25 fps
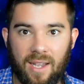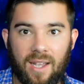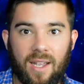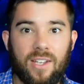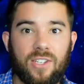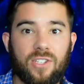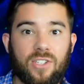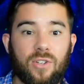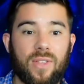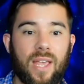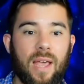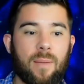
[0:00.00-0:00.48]

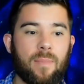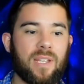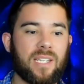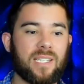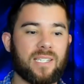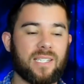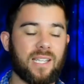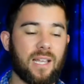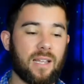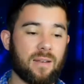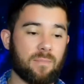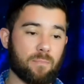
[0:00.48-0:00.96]
So that means
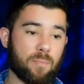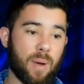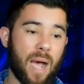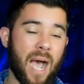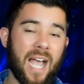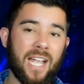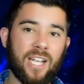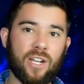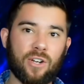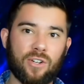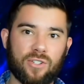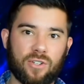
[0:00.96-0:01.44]
that
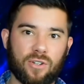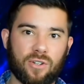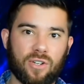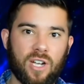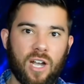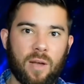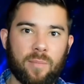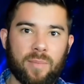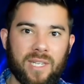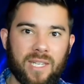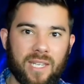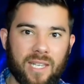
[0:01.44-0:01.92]
buyers are
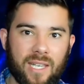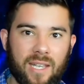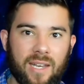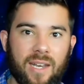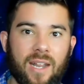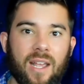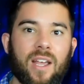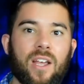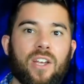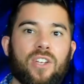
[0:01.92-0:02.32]
coming in